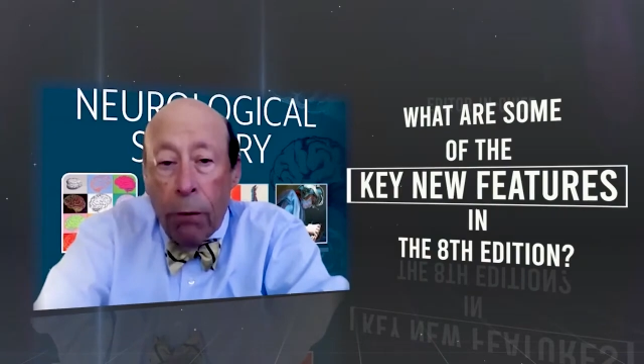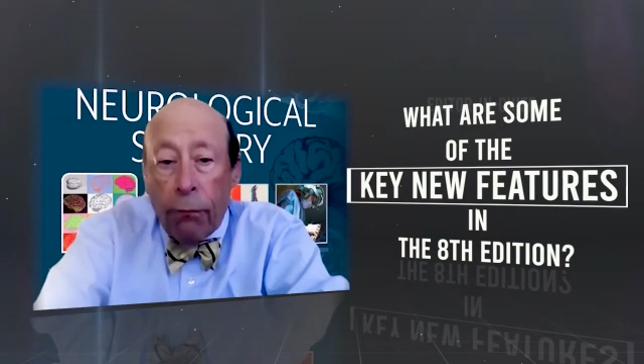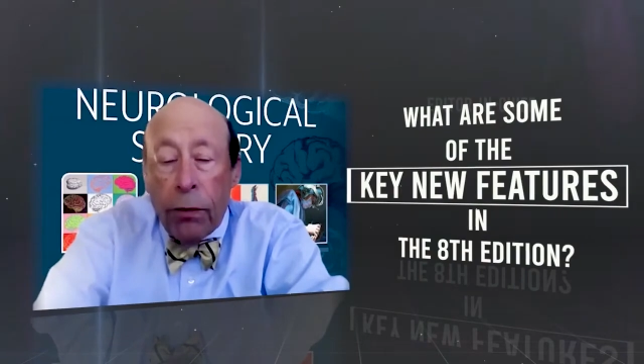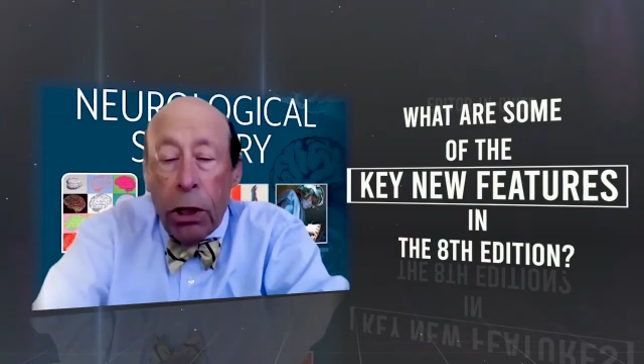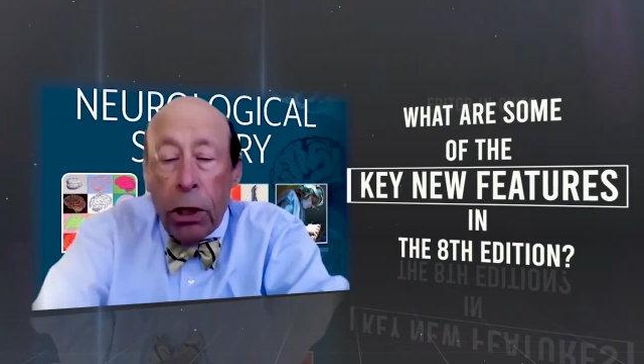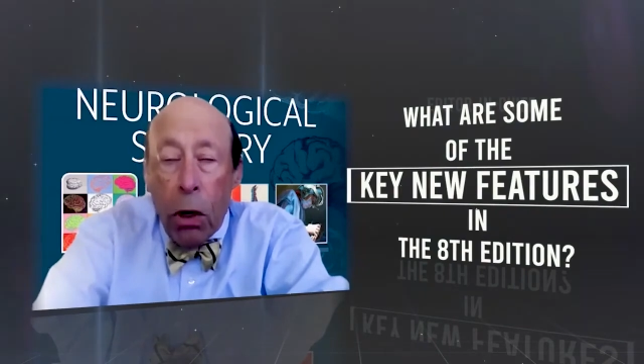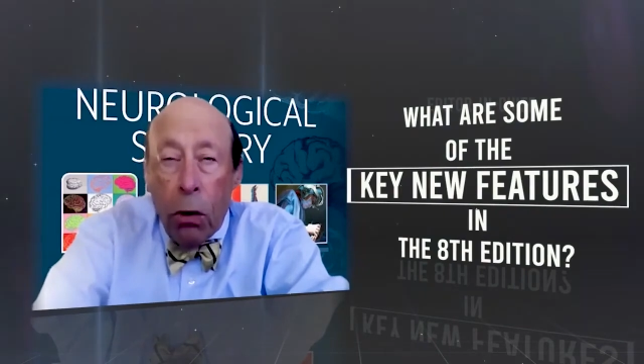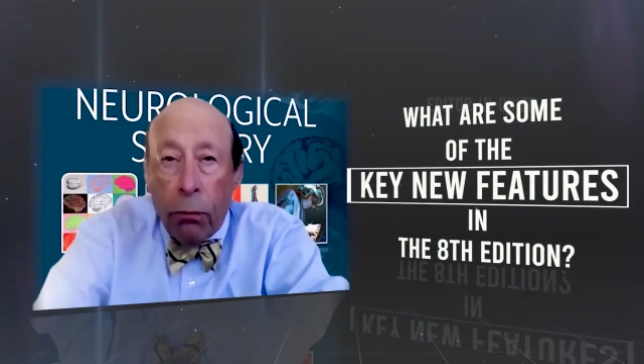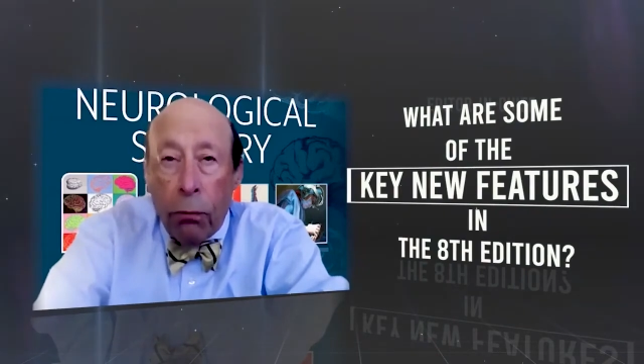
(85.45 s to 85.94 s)

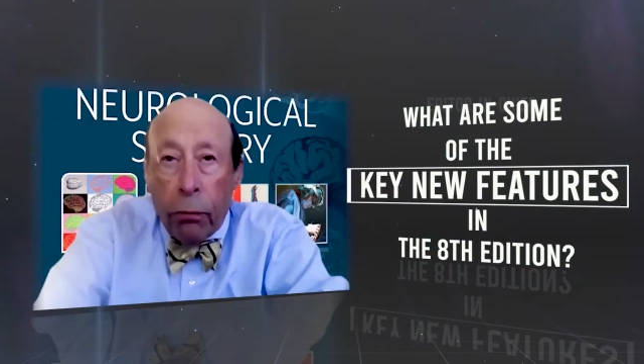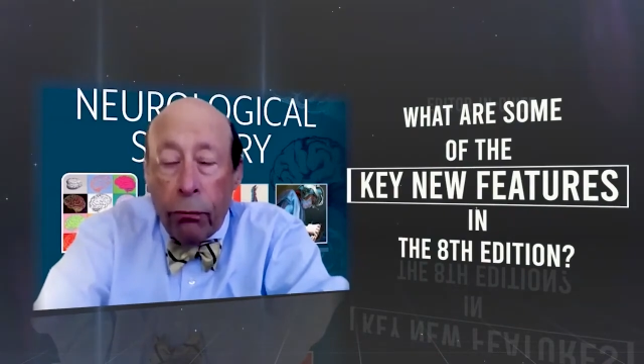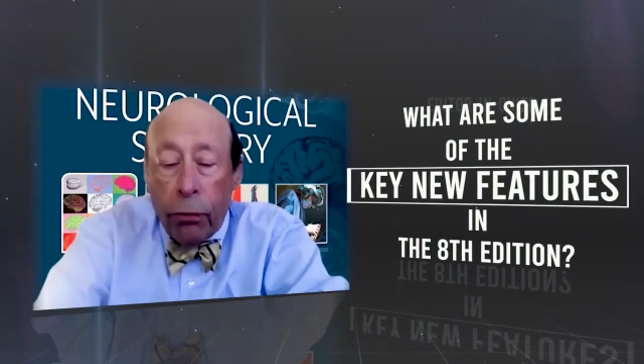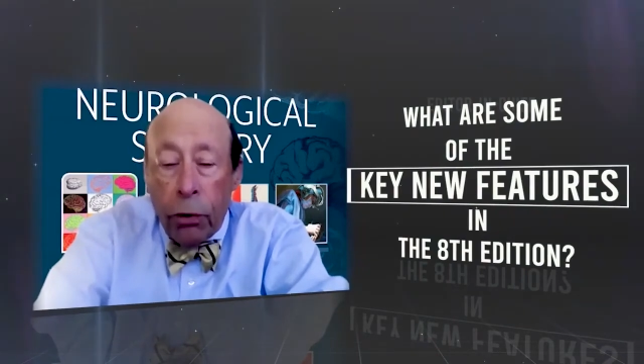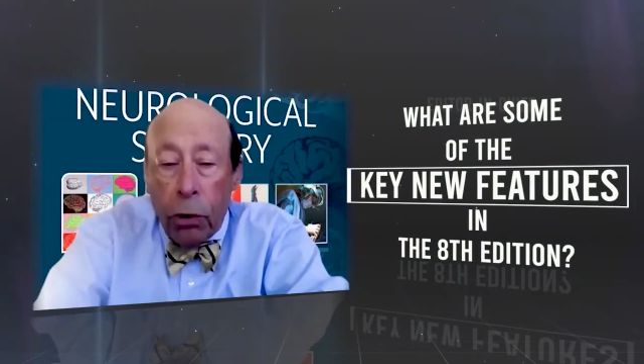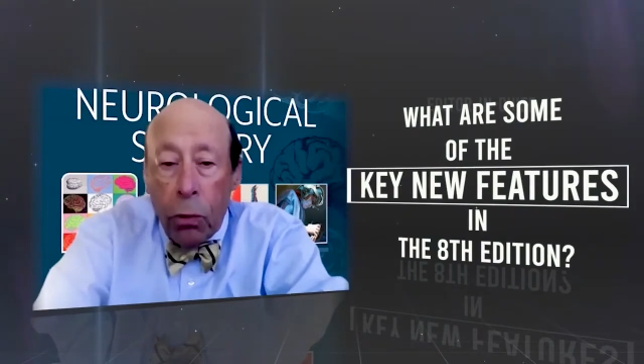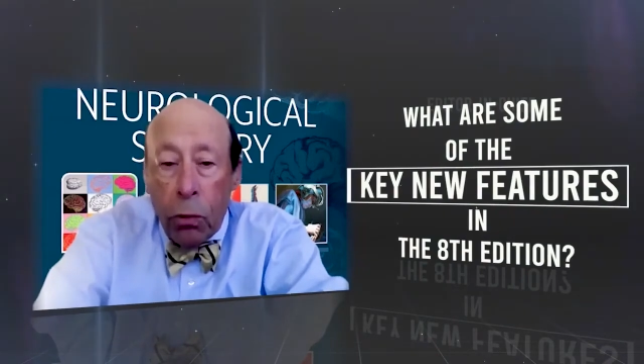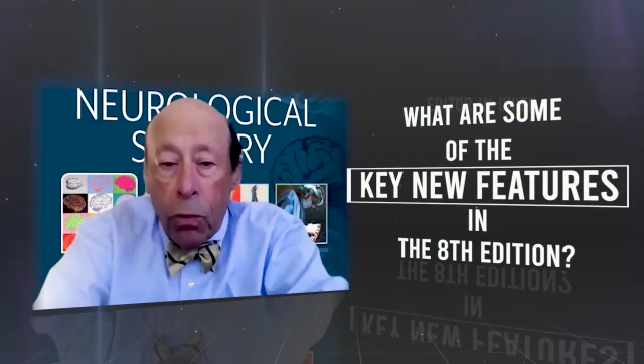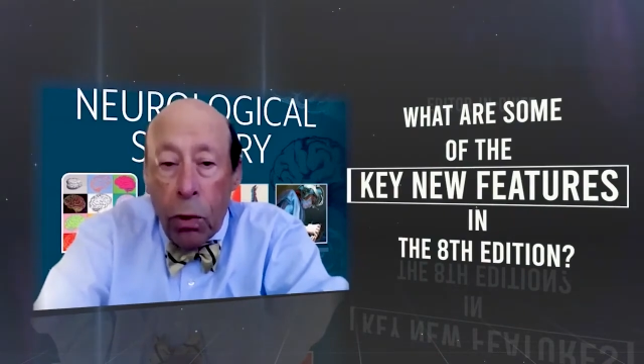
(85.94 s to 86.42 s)
of the
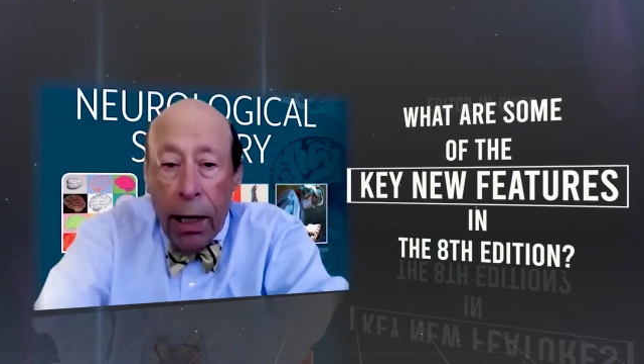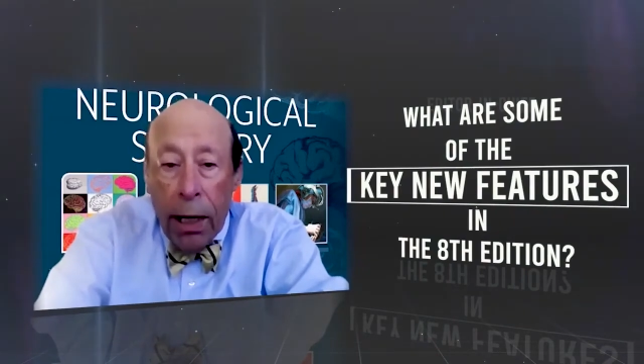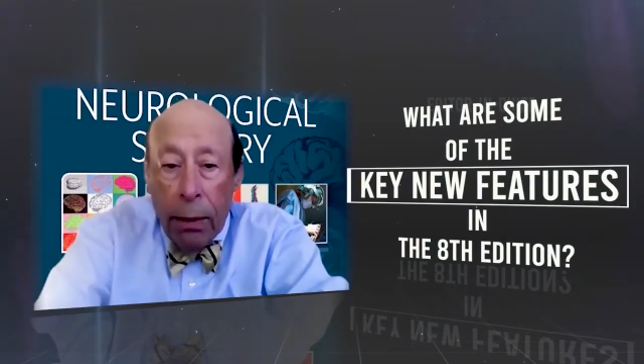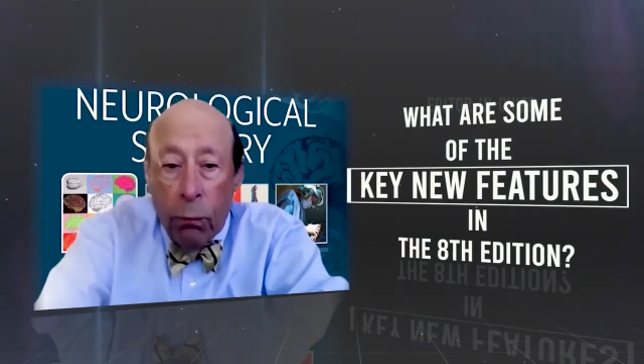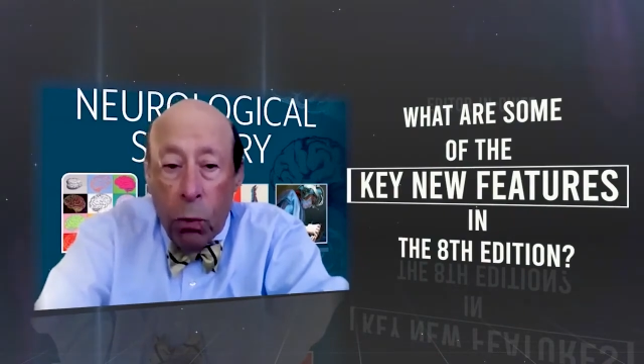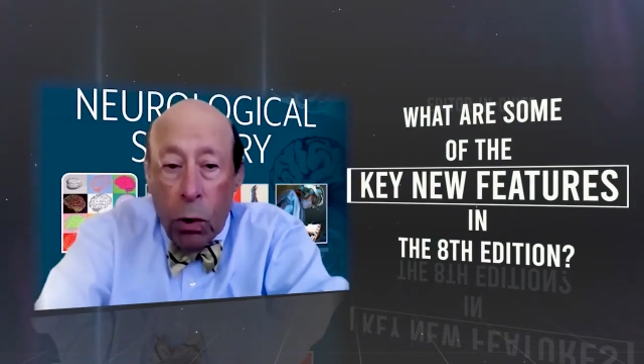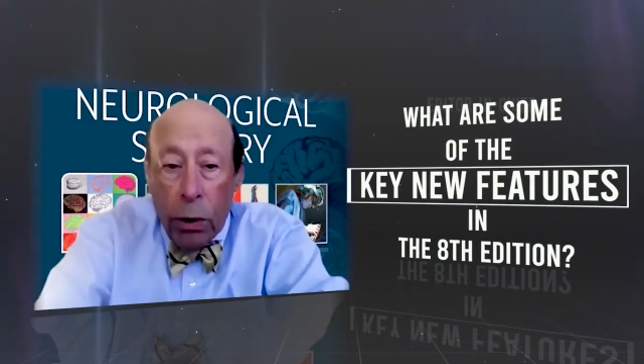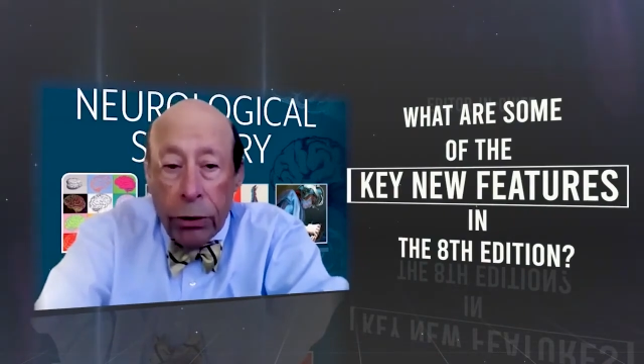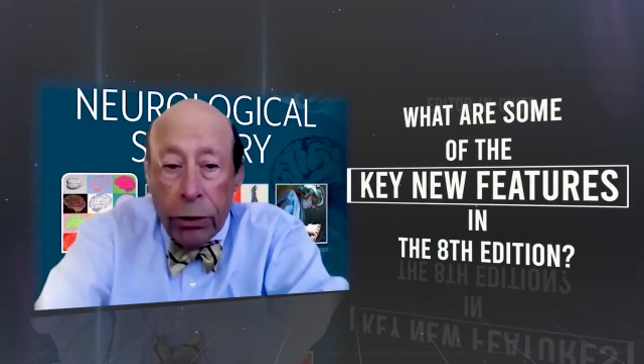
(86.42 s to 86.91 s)
overview
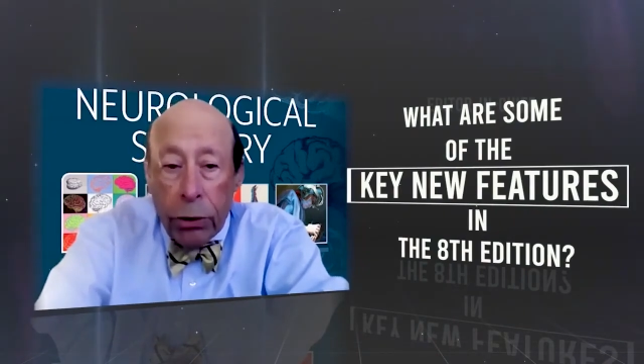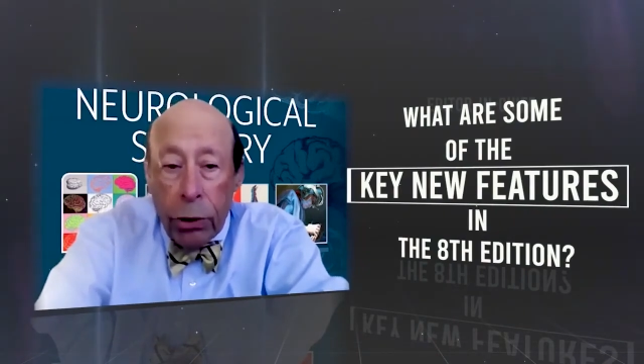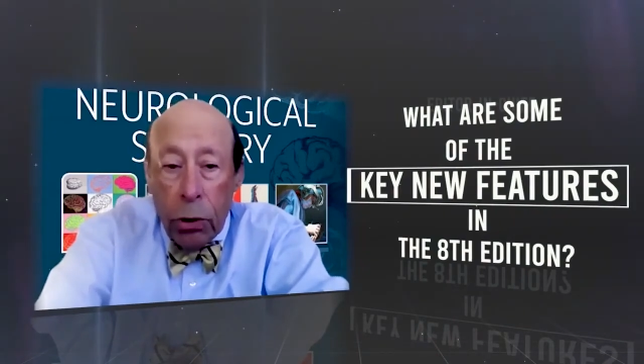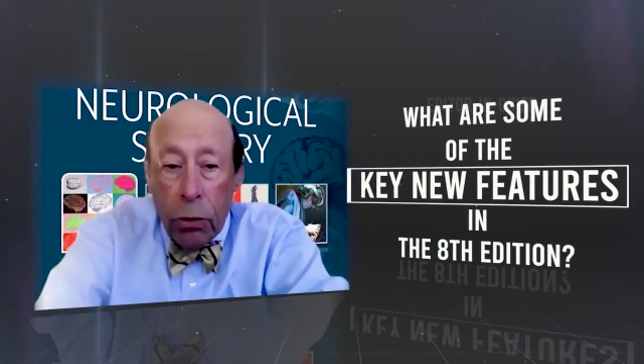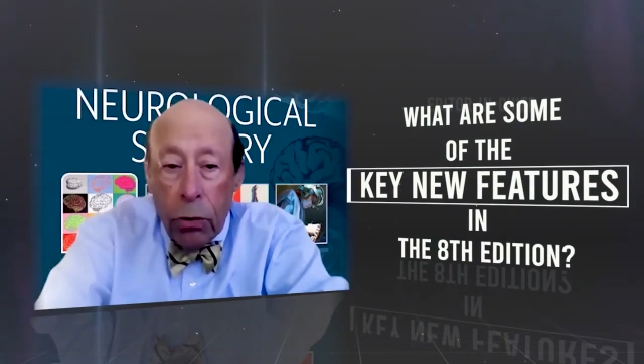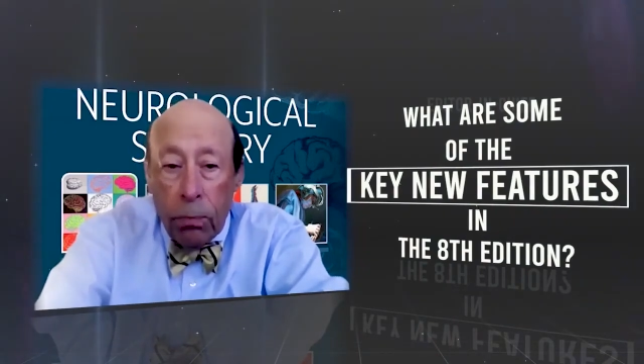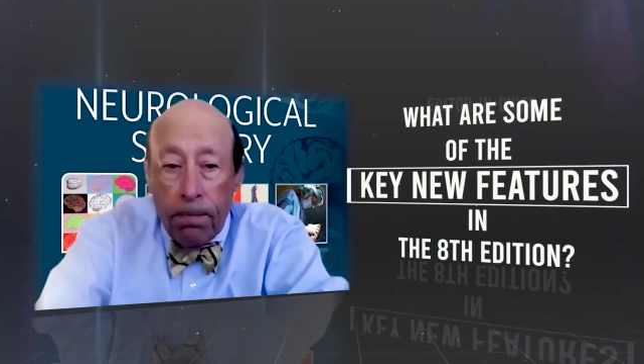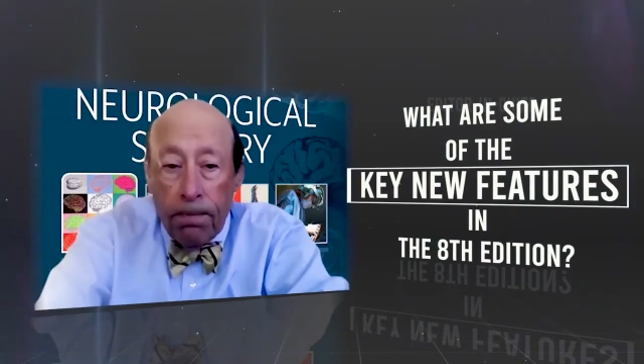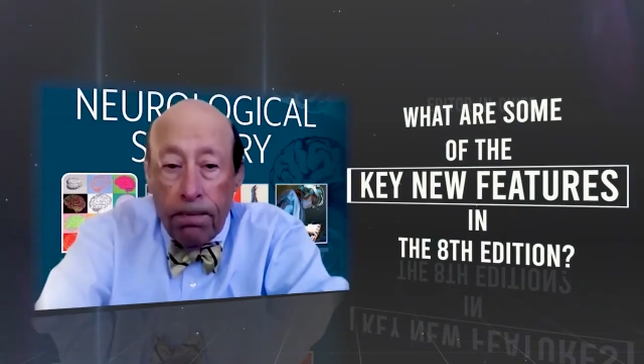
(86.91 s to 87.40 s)
and what's
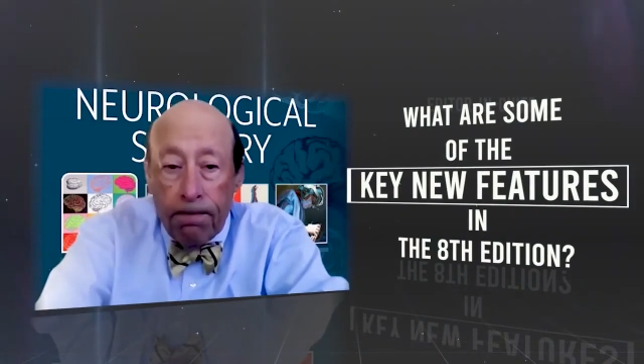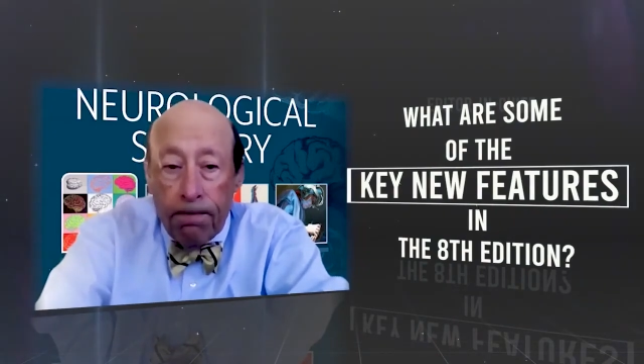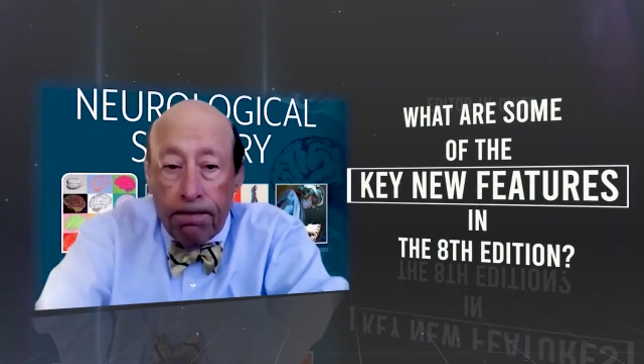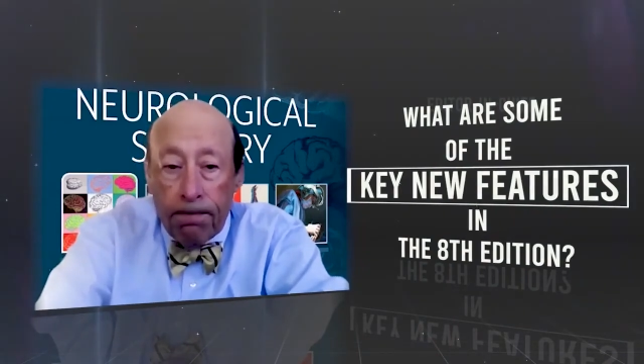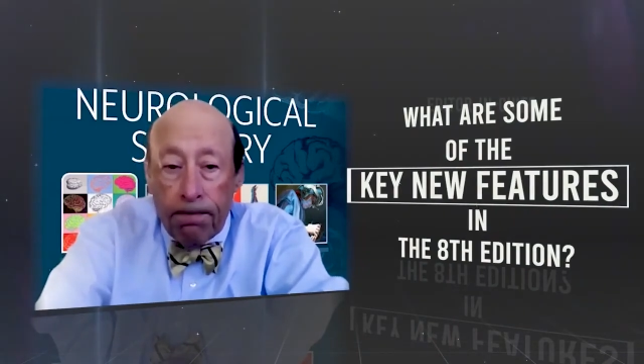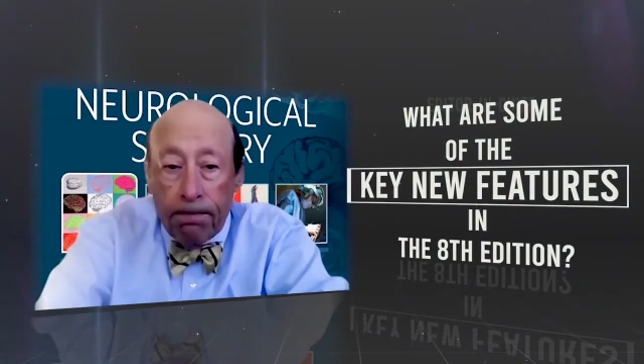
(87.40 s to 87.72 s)
new.